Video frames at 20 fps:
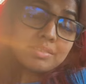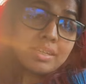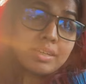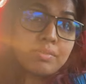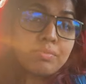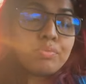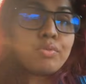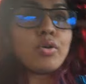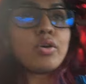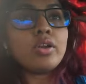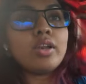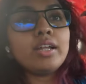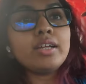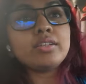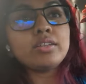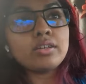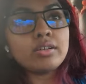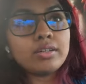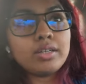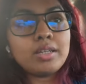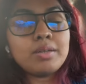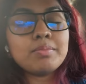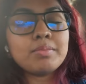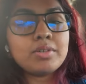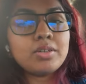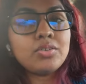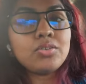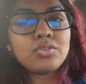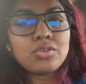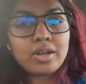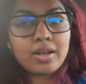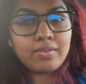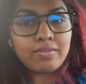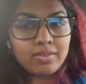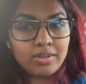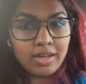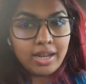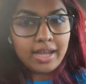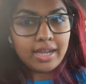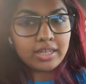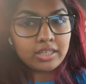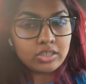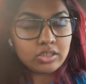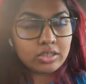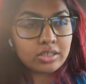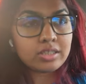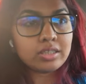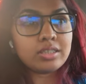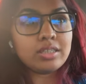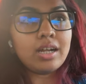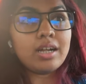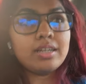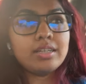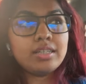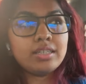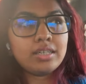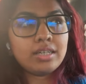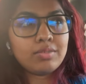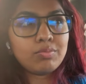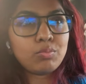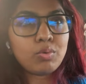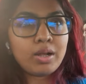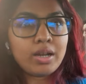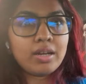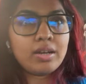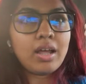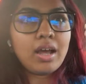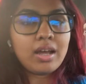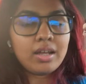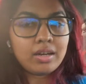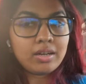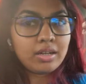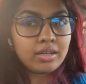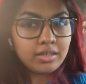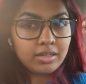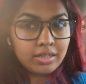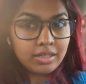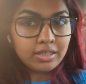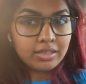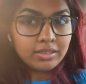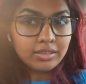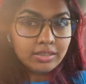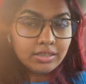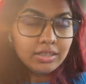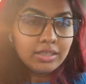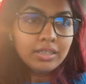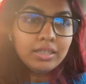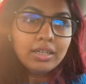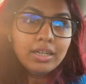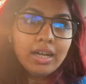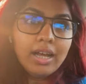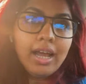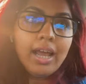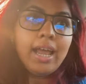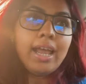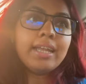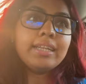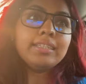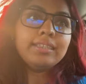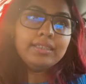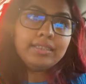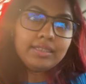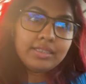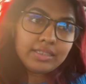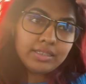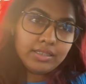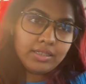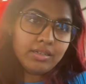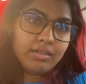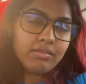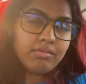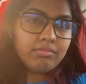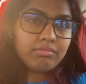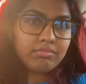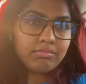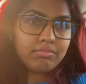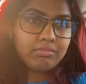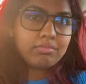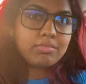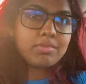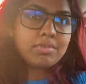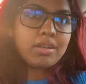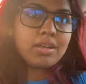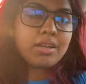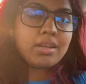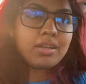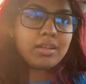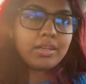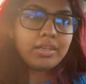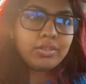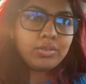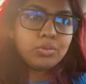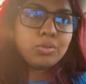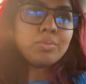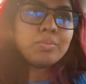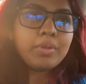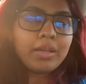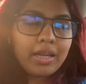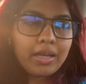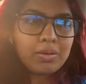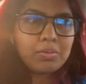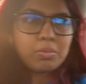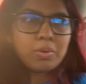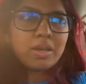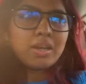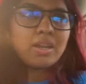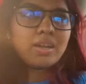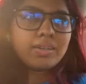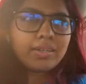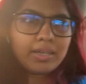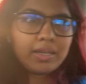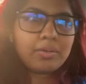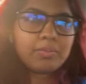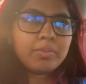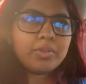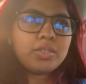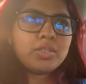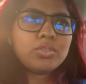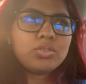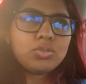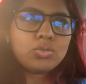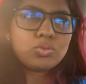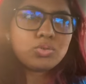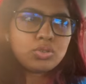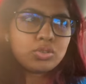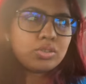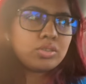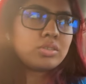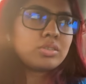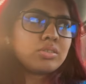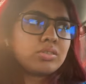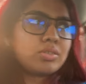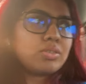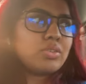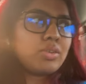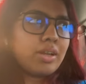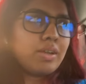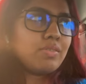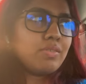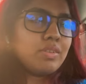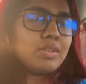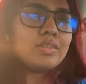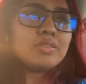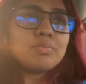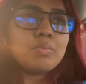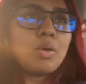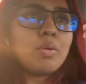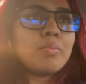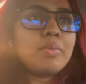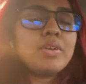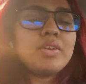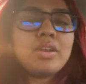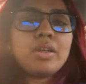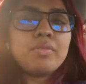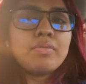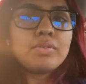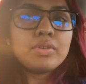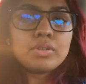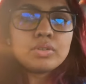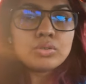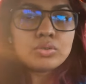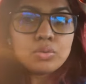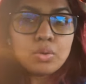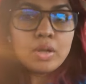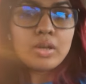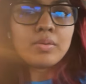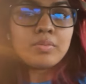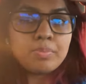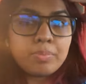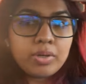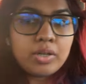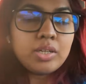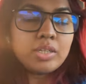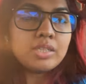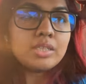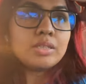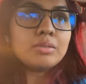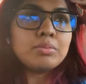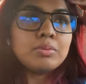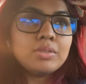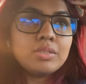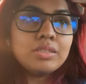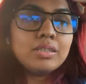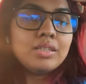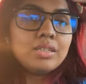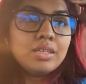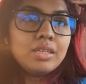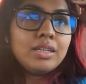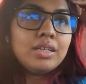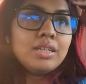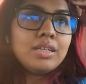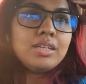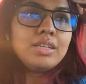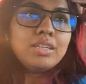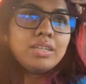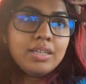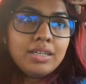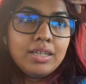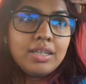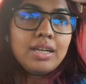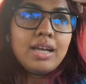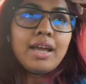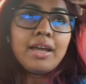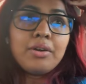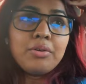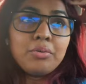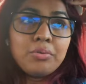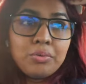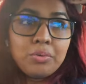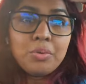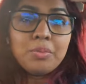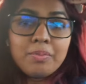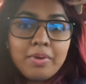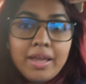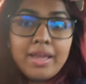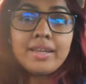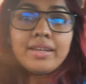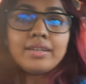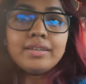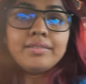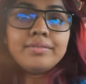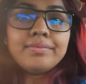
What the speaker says: flight. For like 30 minute travel, I started 1 hour earlier. And still, it took me like 1 hour 10 minutes to just travel because Bombay traffic is so unpredictable. I don't know, man.